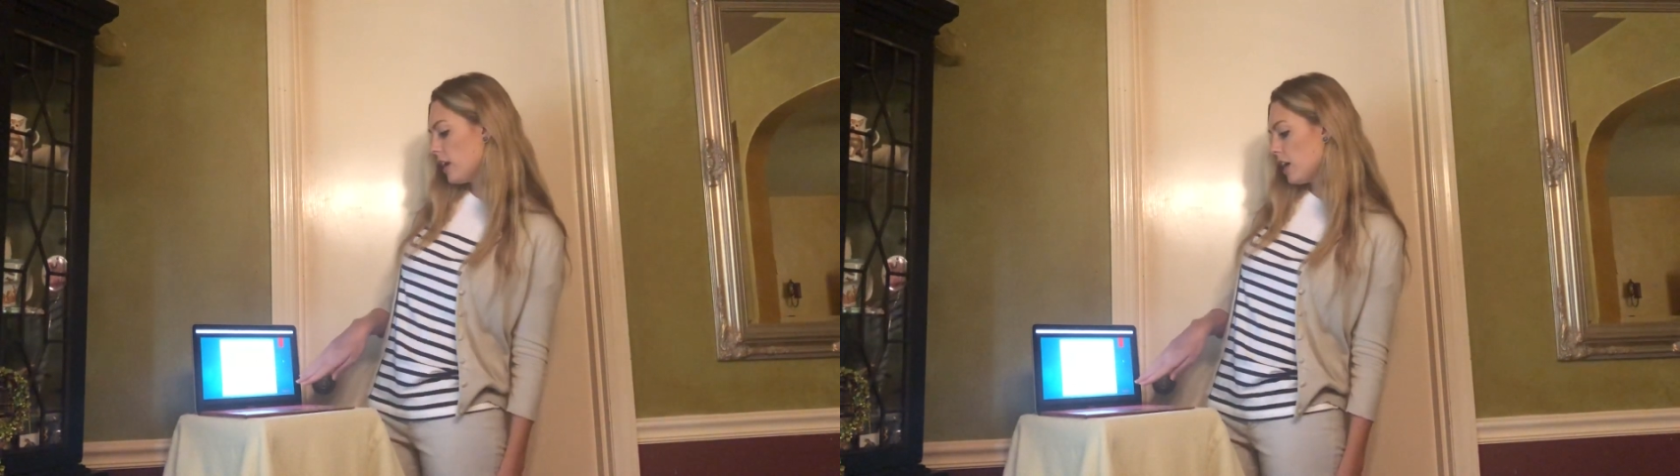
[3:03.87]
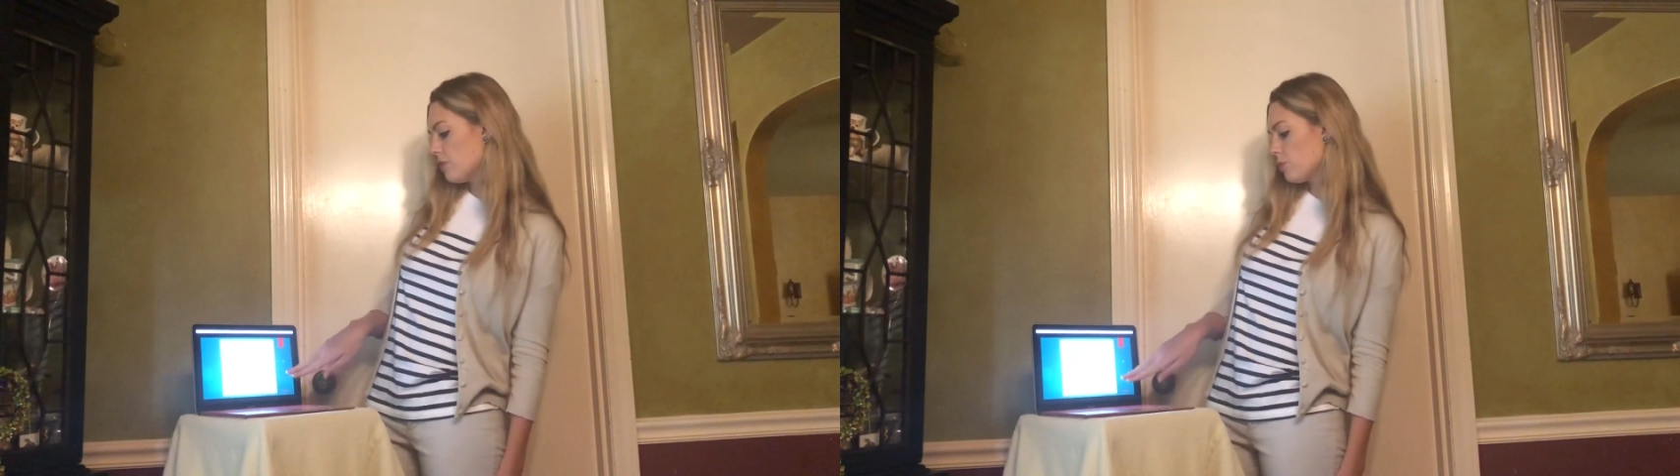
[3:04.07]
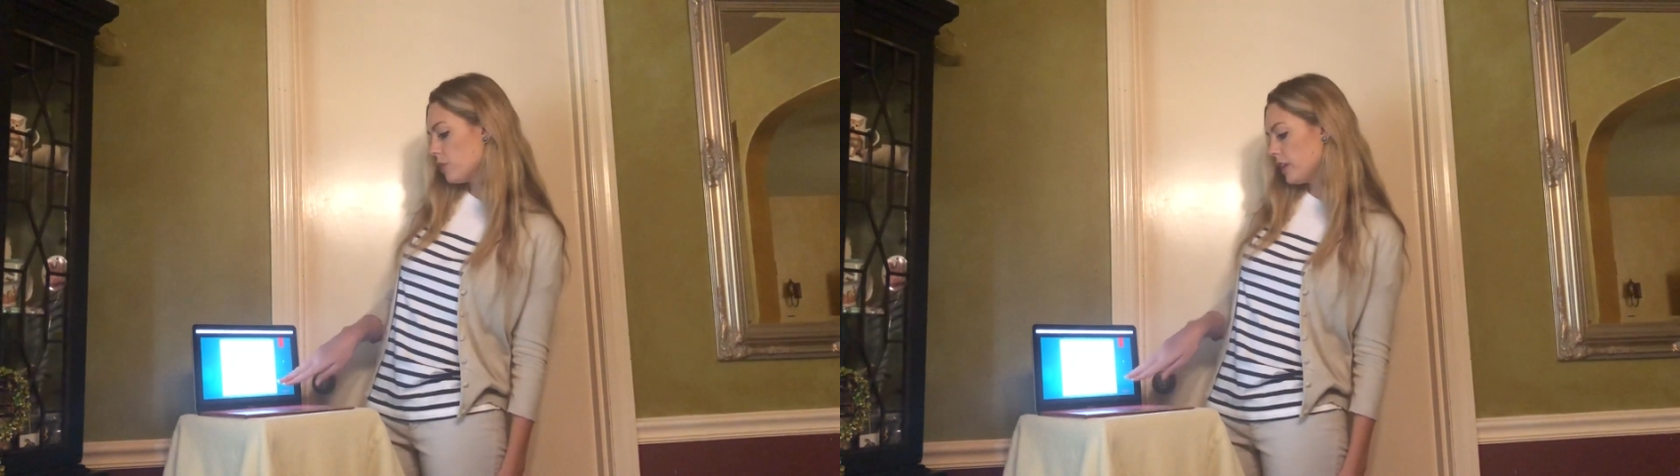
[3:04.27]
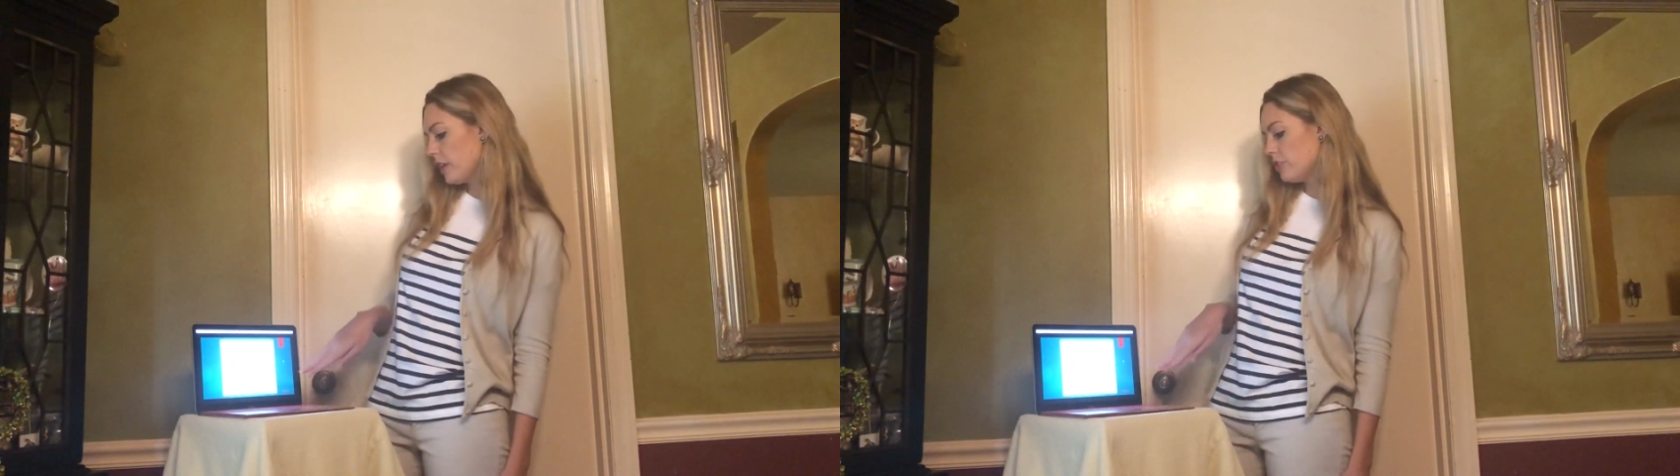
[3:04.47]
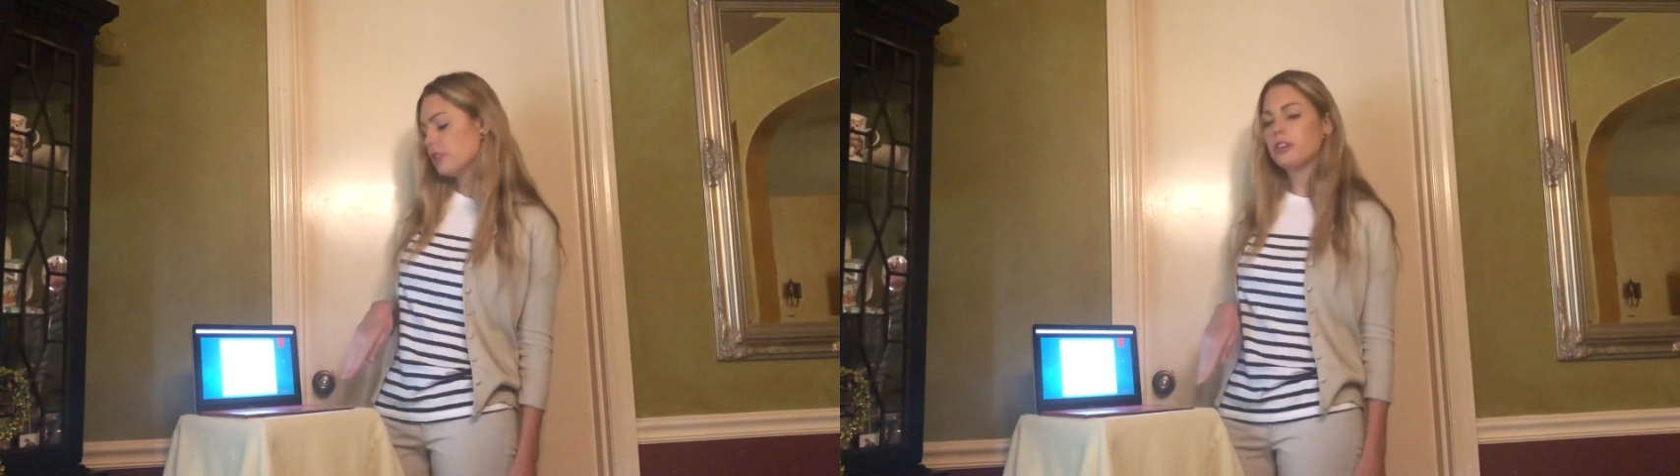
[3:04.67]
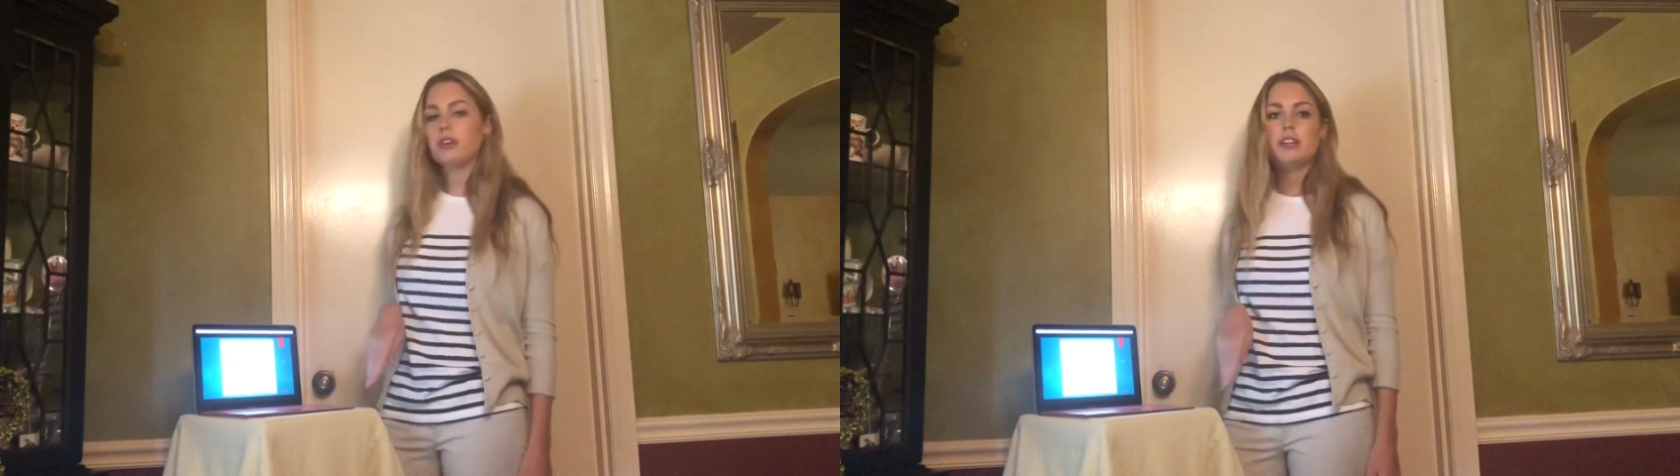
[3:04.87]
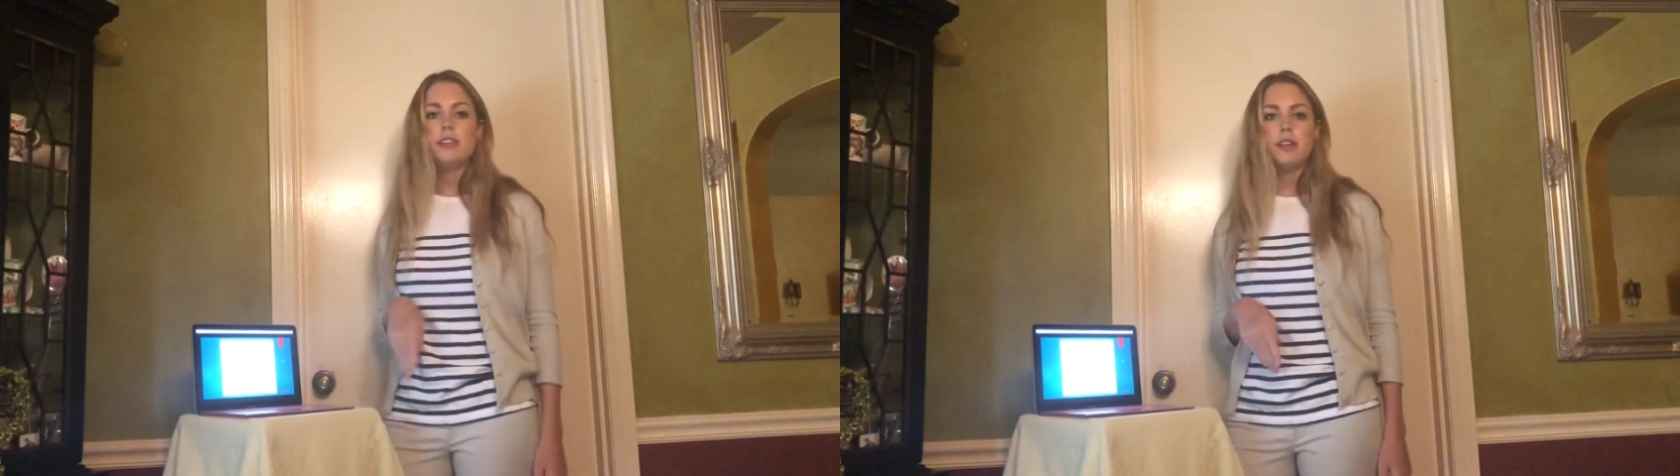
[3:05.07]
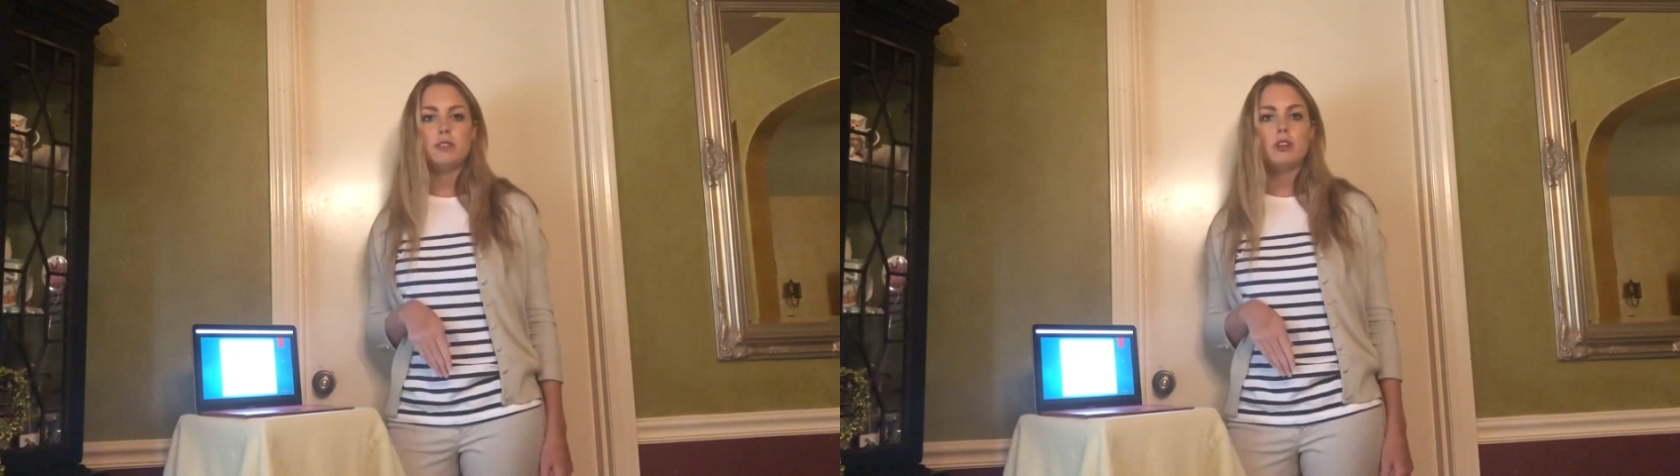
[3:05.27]
of
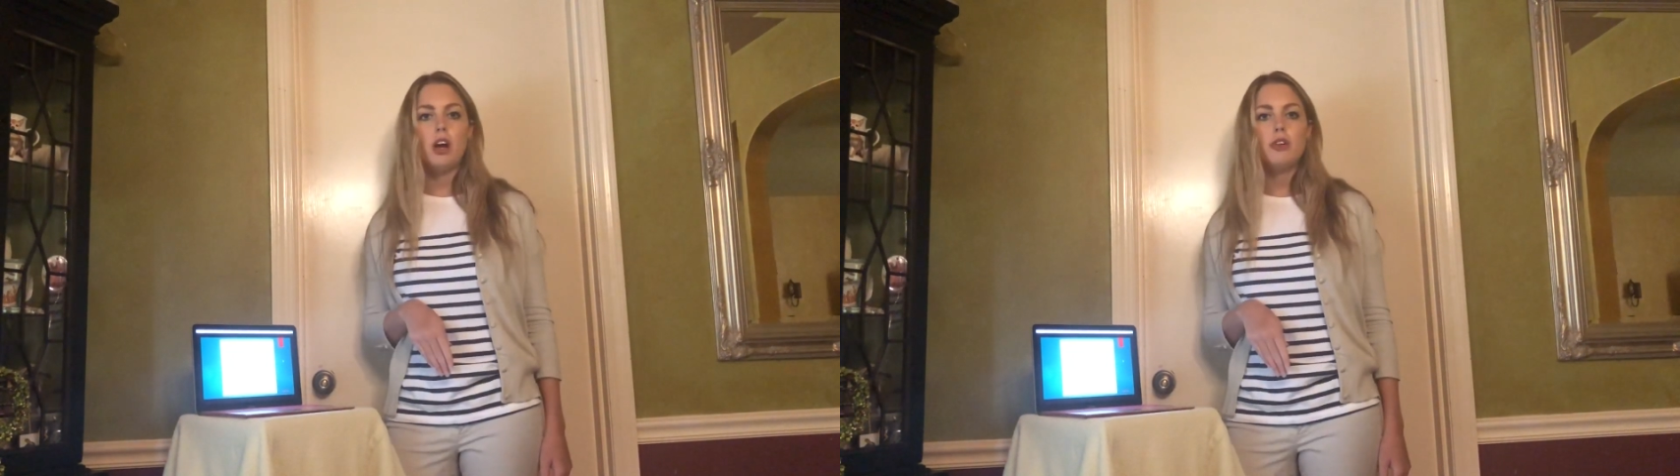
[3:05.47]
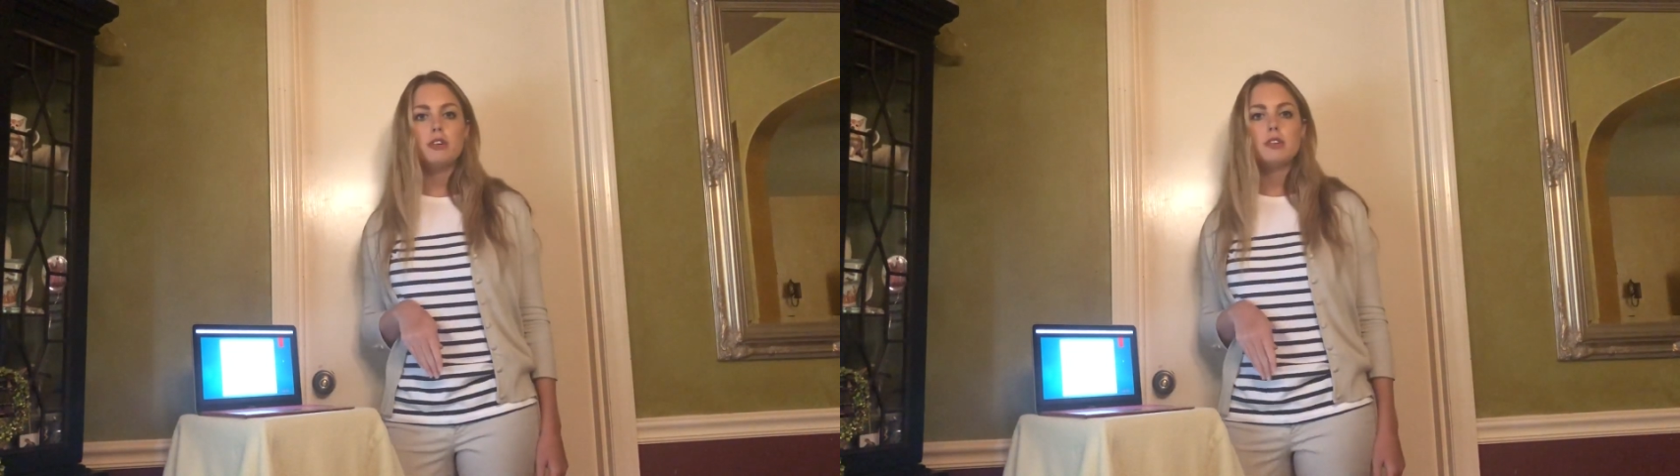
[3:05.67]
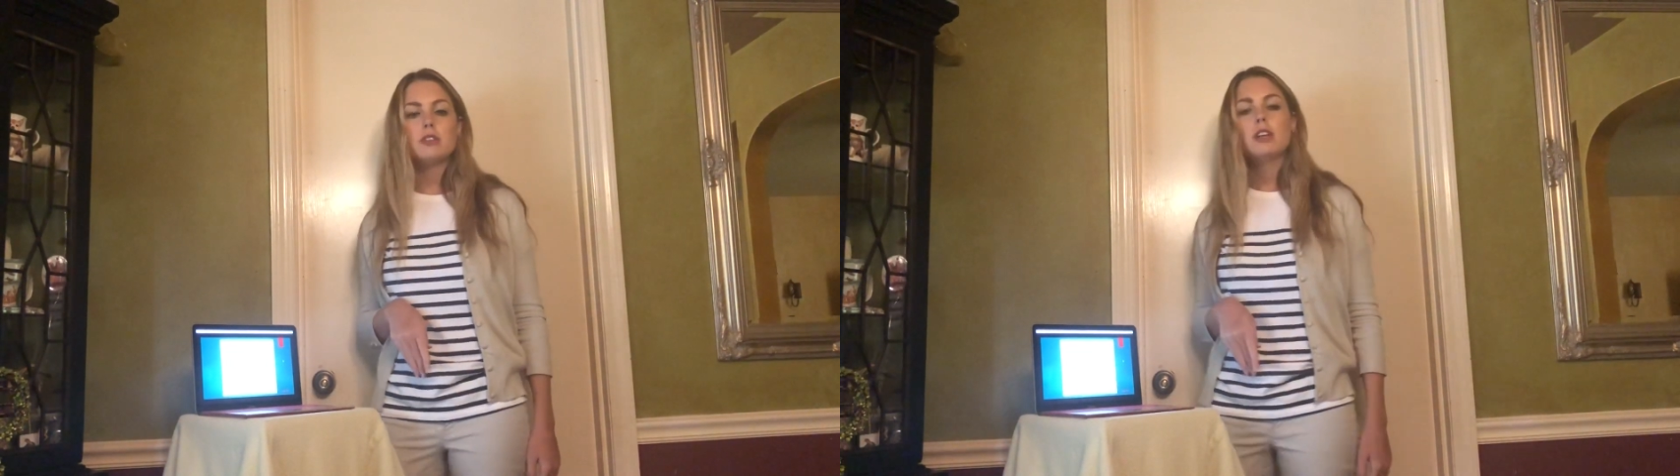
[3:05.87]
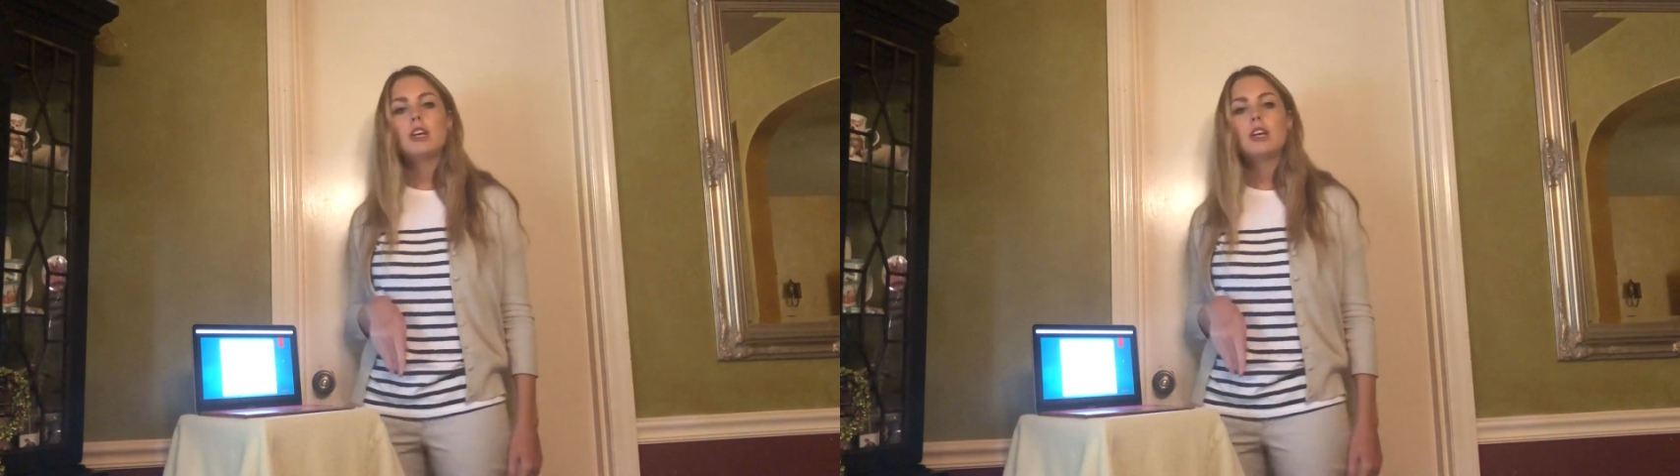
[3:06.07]
$130,000.